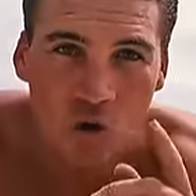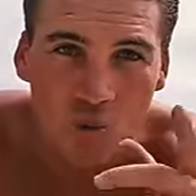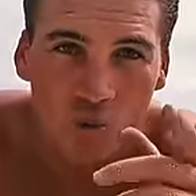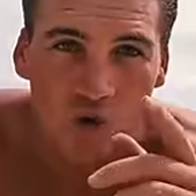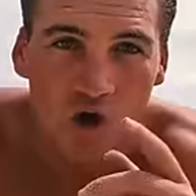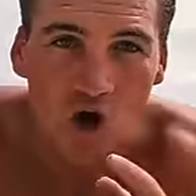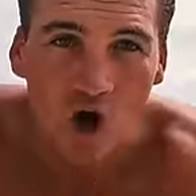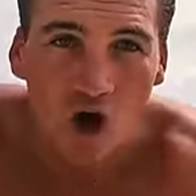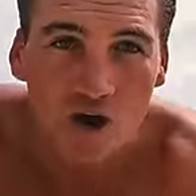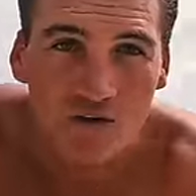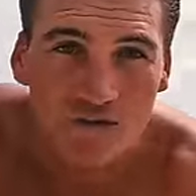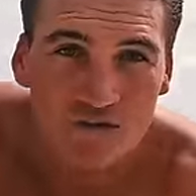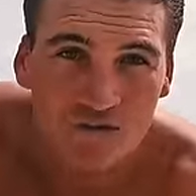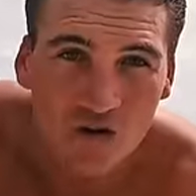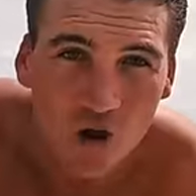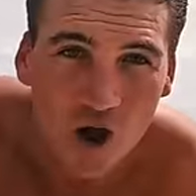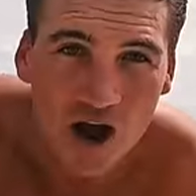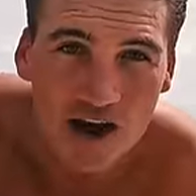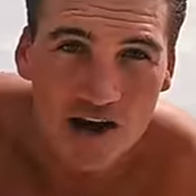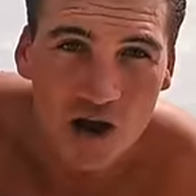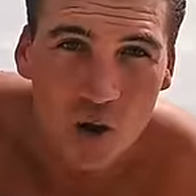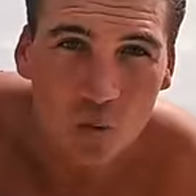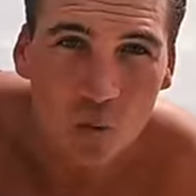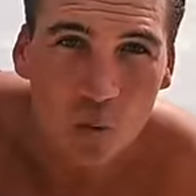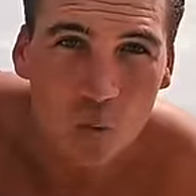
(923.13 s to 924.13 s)
We're going to
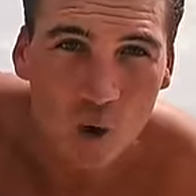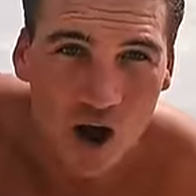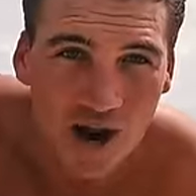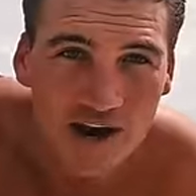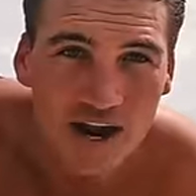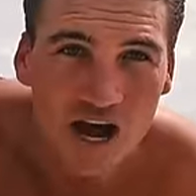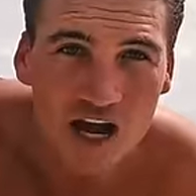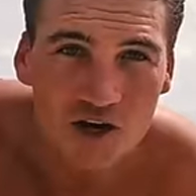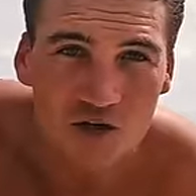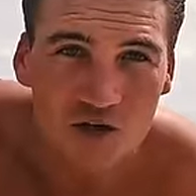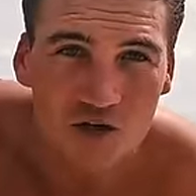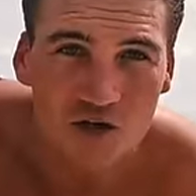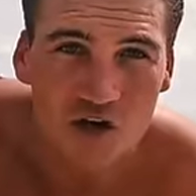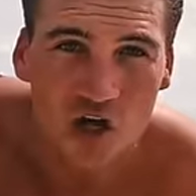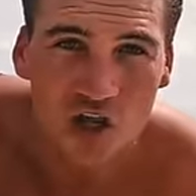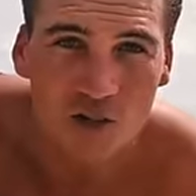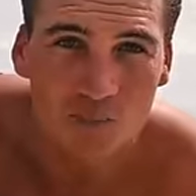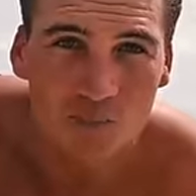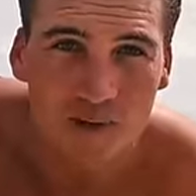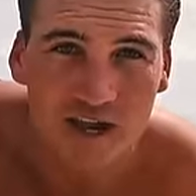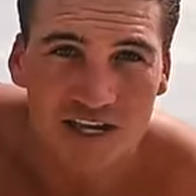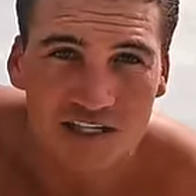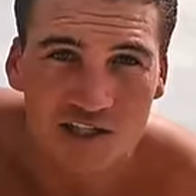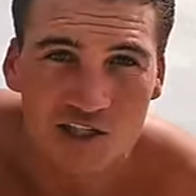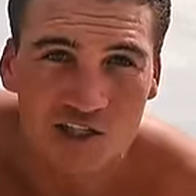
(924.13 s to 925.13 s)
find a
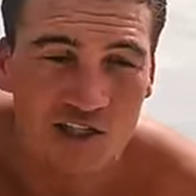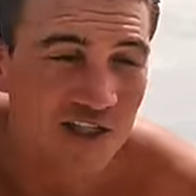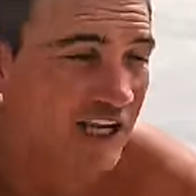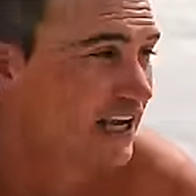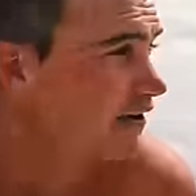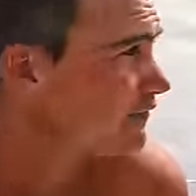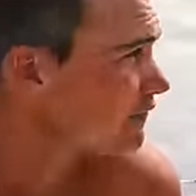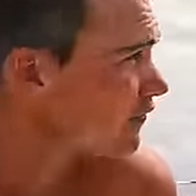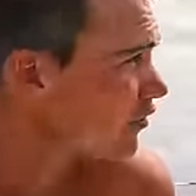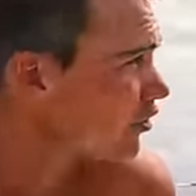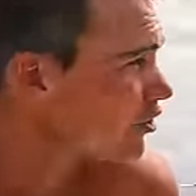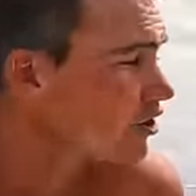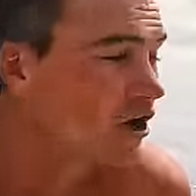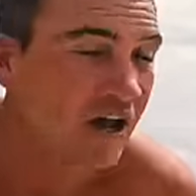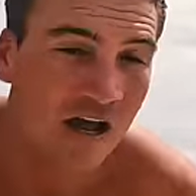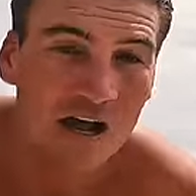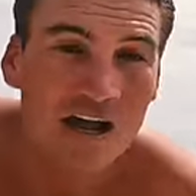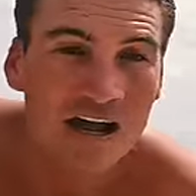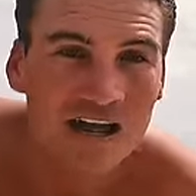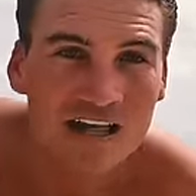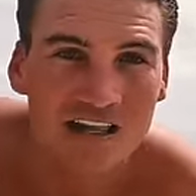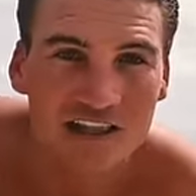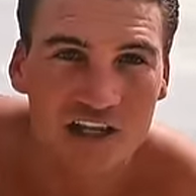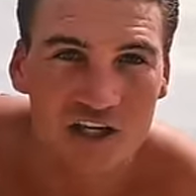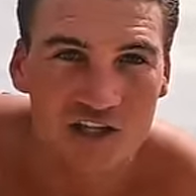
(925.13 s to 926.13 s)
$100 piece of seafood.
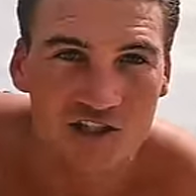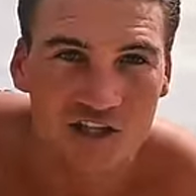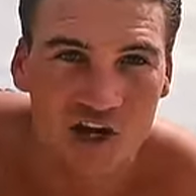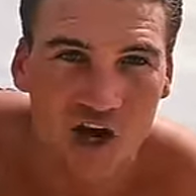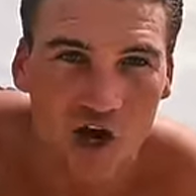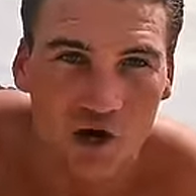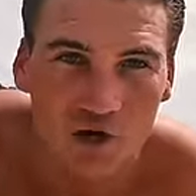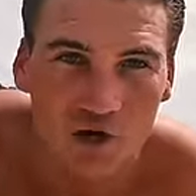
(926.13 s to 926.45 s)
Let's go.